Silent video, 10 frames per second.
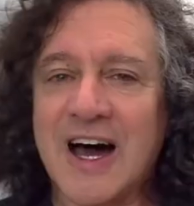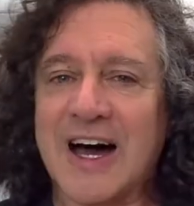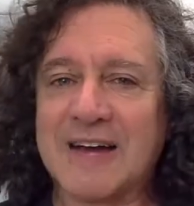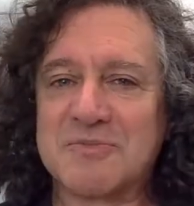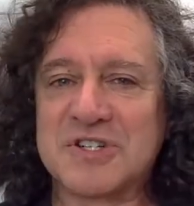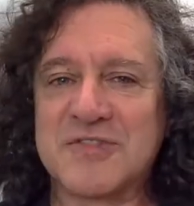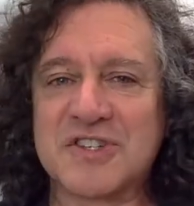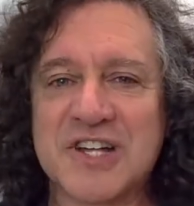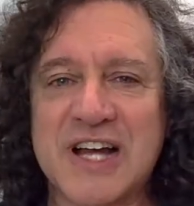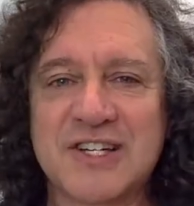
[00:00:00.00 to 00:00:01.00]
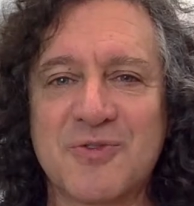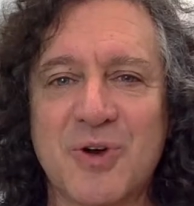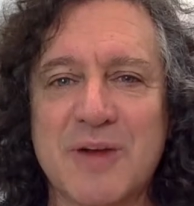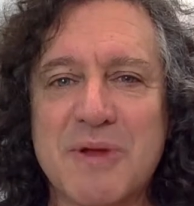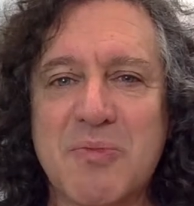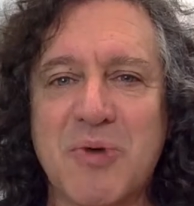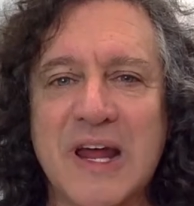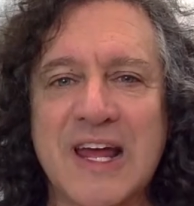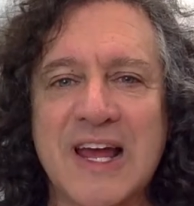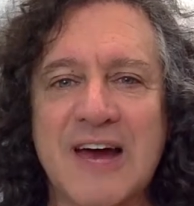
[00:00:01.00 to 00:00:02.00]
I am Stephen Sashin. We're going to be
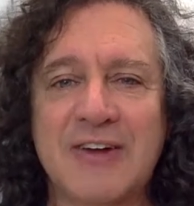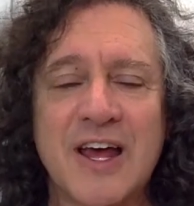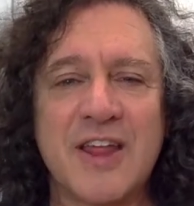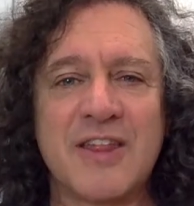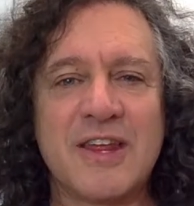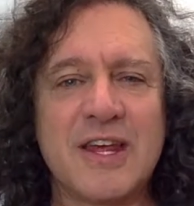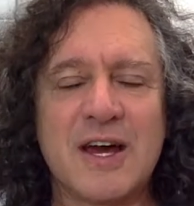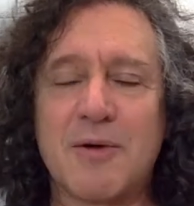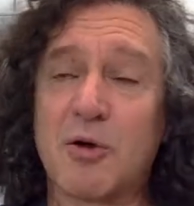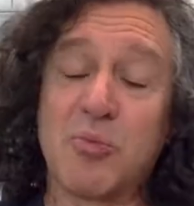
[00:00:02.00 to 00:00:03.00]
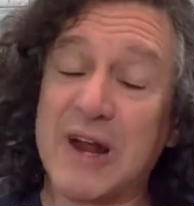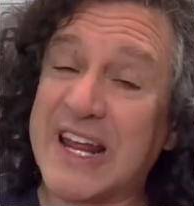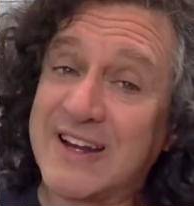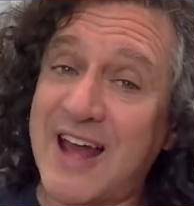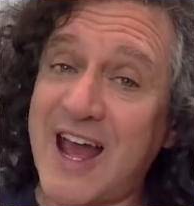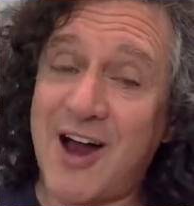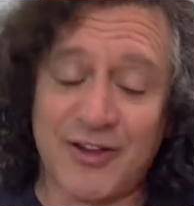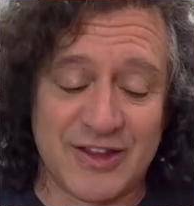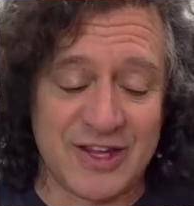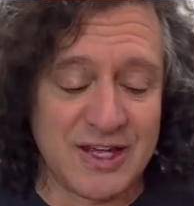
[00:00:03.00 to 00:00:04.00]
breaking down
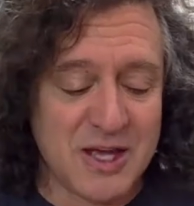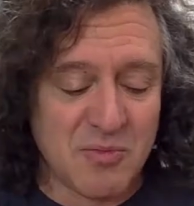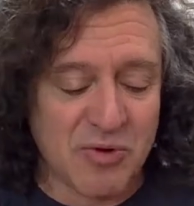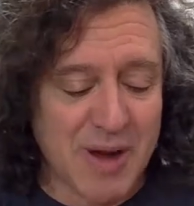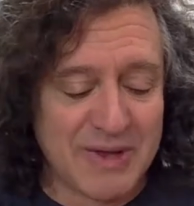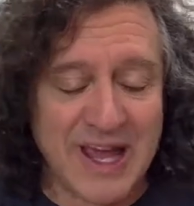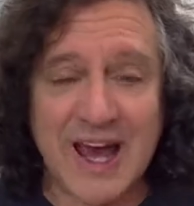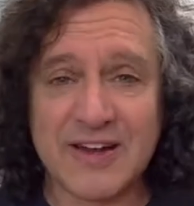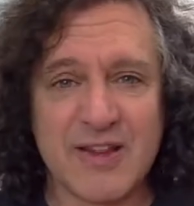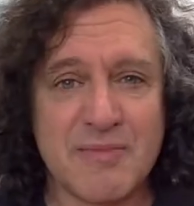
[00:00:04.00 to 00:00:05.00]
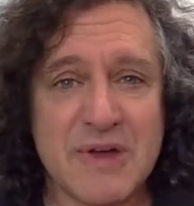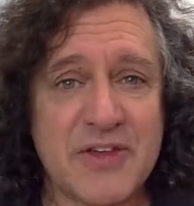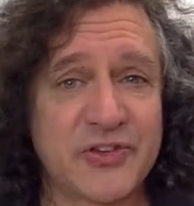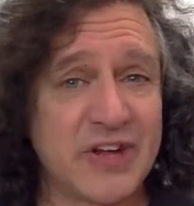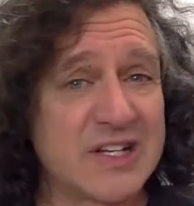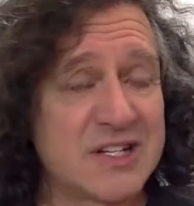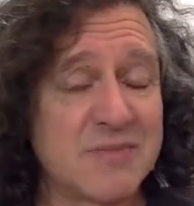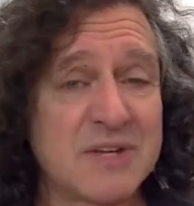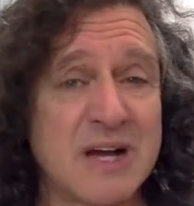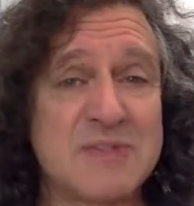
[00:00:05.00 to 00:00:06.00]
the propaganda, the myths, and
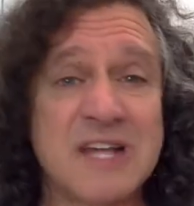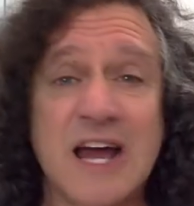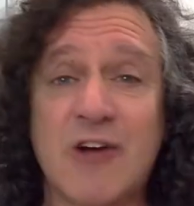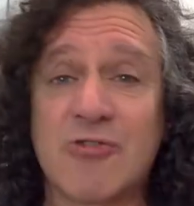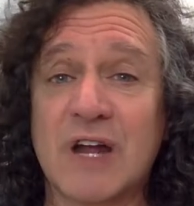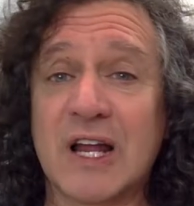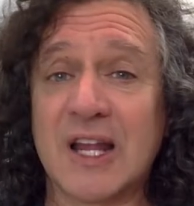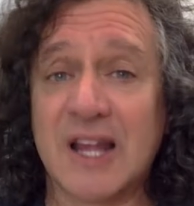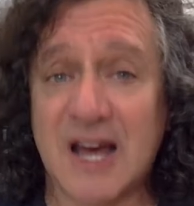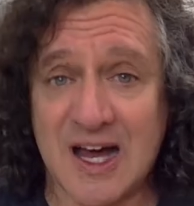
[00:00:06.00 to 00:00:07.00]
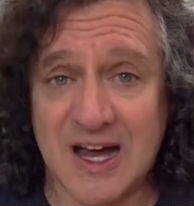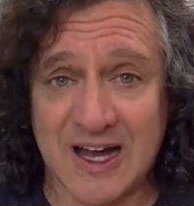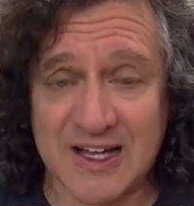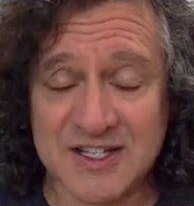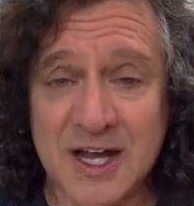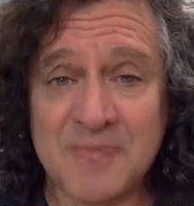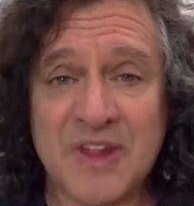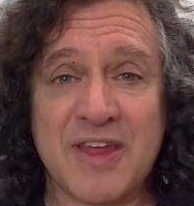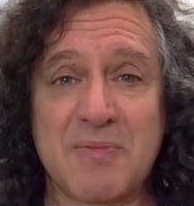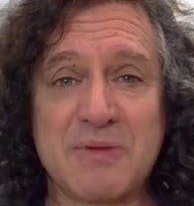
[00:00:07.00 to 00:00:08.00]
sometimes the outright lies
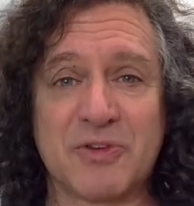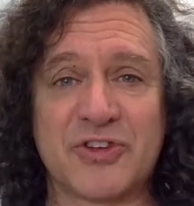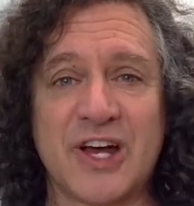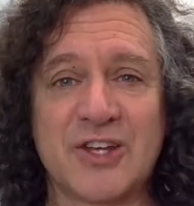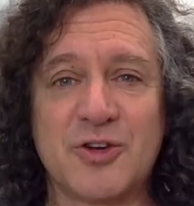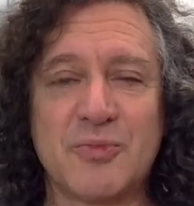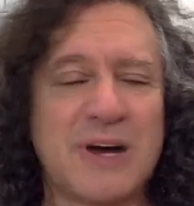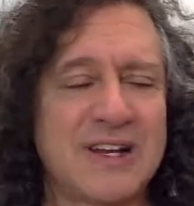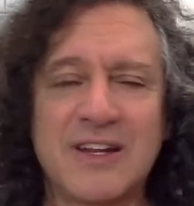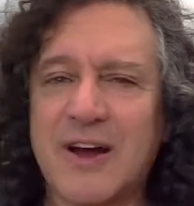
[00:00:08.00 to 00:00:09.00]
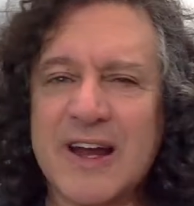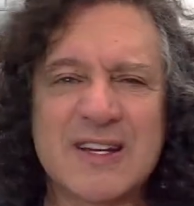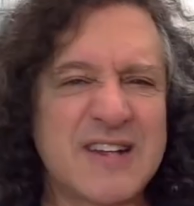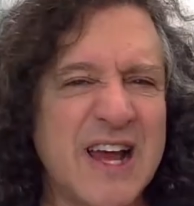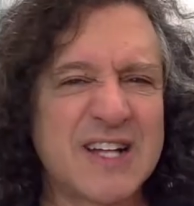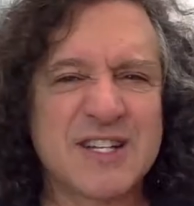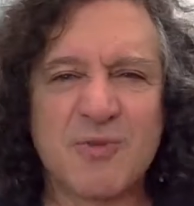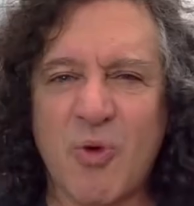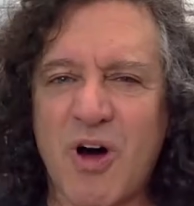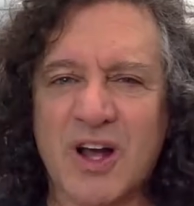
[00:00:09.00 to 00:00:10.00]
that people tell you about, you know, how to dance and
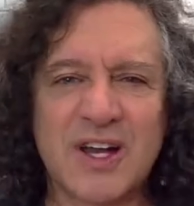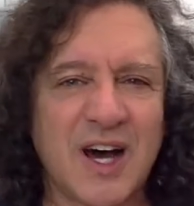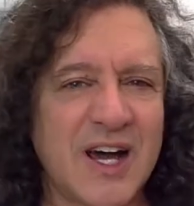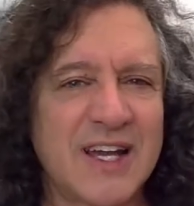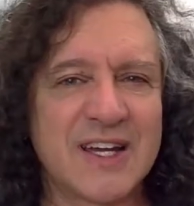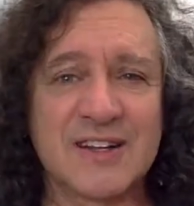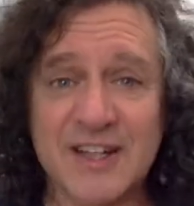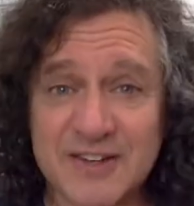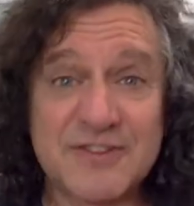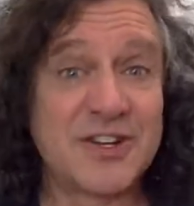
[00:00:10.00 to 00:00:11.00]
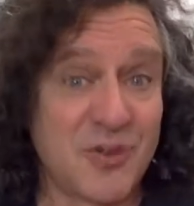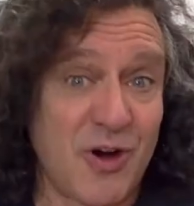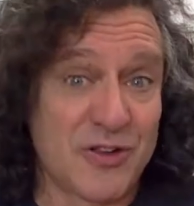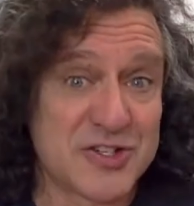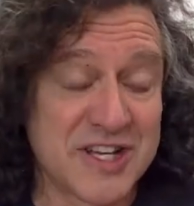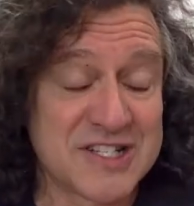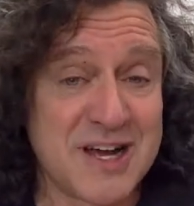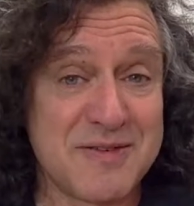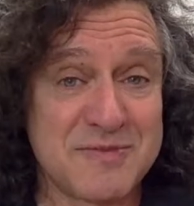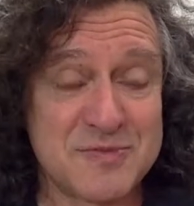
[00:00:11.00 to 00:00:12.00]
walk and hike and lift and do all those things
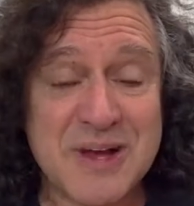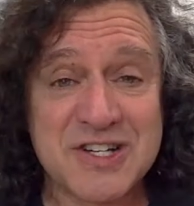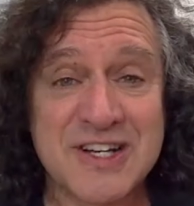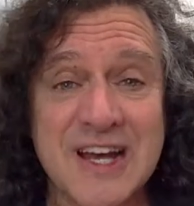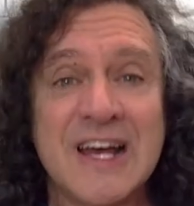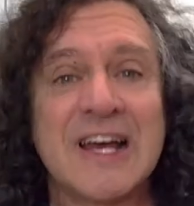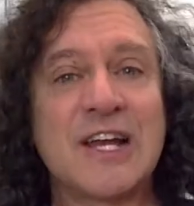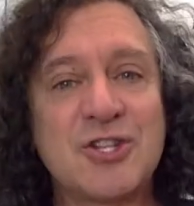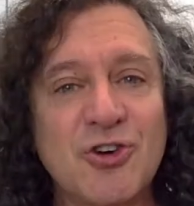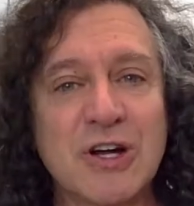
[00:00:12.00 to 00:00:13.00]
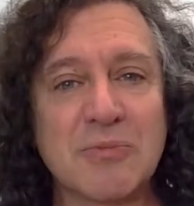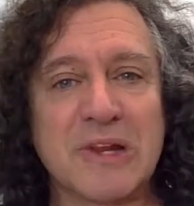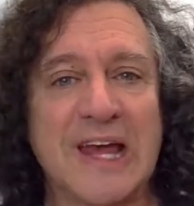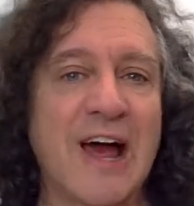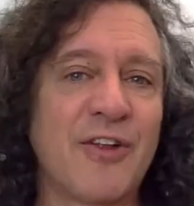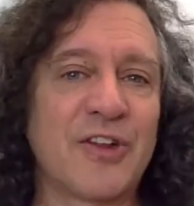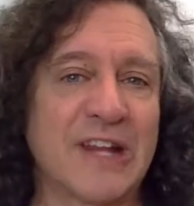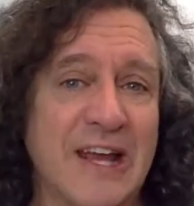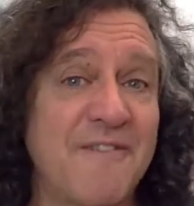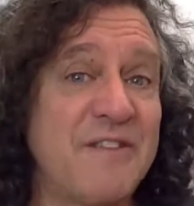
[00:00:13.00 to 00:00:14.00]
I mentioned enjoyably,
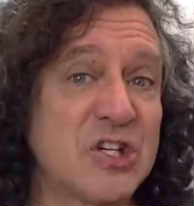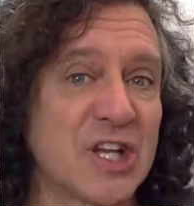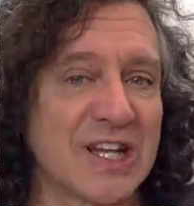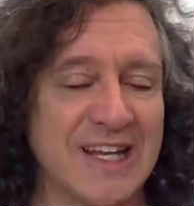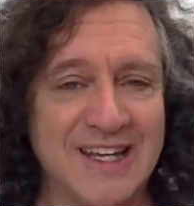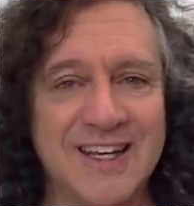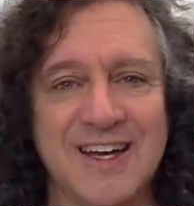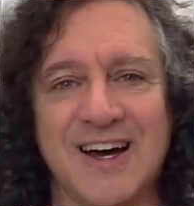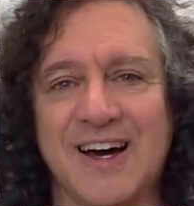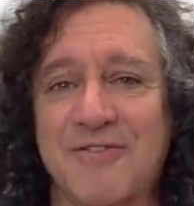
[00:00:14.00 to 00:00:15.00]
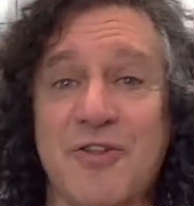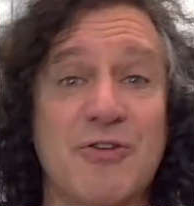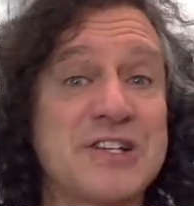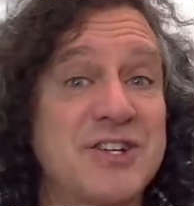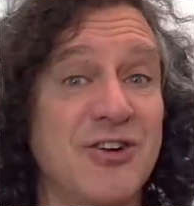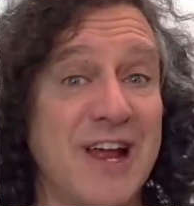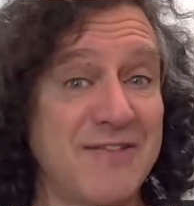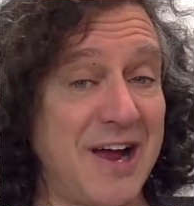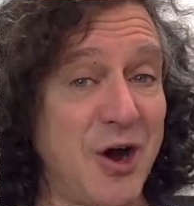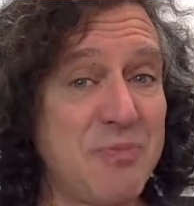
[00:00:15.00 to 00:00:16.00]
healthily, efficiently for the rest of your life,
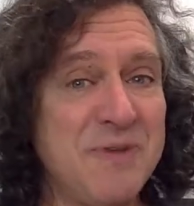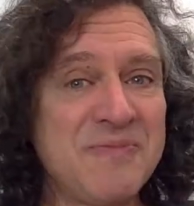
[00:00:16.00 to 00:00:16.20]
I hope.